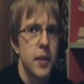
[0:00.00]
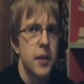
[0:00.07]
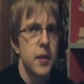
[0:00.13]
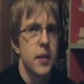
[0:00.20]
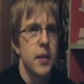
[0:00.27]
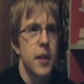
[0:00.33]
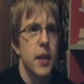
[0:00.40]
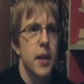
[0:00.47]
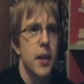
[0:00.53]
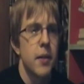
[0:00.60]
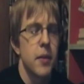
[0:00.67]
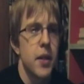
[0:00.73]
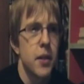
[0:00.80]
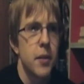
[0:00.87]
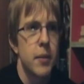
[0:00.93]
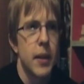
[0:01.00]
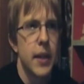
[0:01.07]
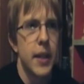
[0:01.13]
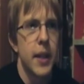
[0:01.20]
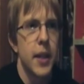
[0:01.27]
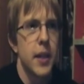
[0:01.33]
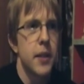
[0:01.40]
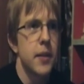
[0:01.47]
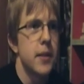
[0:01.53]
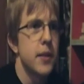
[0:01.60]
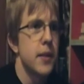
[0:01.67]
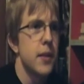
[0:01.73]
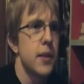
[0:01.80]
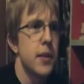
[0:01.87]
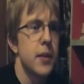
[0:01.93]
So yeah, I either
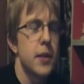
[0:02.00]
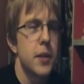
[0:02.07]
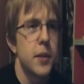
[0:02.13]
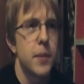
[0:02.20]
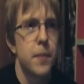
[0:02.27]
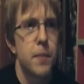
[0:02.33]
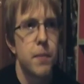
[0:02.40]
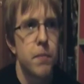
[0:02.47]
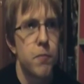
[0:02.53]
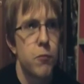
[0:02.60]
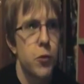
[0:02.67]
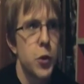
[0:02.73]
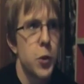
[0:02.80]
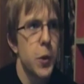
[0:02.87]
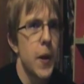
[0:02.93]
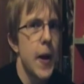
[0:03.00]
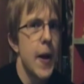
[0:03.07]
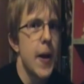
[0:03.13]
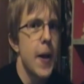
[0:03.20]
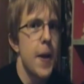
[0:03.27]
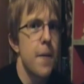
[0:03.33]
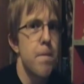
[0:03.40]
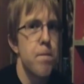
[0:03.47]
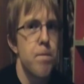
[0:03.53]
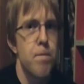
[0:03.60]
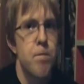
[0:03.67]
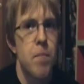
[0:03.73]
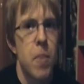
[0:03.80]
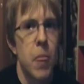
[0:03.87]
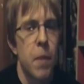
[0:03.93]
might just try
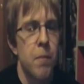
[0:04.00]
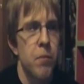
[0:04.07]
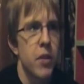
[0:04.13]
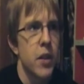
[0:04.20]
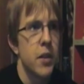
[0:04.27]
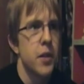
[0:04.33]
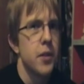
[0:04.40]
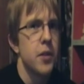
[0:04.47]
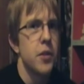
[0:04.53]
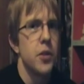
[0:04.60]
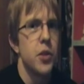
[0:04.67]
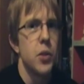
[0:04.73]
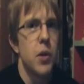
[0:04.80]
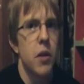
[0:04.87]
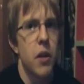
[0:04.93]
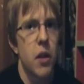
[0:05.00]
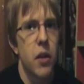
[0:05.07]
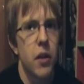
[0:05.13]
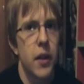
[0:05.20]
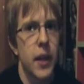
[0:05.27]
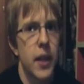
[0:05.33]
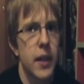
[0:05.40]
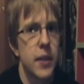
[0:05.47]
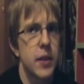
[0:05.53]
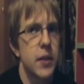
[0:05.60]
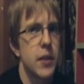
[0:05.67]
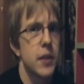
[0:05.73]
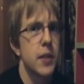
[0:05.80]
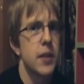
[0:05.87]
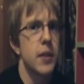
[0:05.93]
and do other
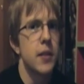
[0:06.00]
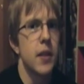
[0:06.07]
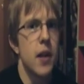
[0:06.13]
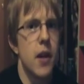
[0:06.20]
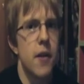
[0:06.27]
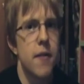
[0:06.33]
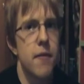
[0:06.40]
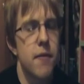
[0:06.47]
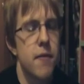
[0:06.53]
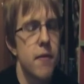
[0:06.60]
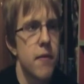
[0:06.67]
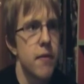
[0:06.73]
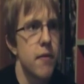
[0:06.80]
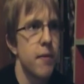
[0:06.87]
things and stuff.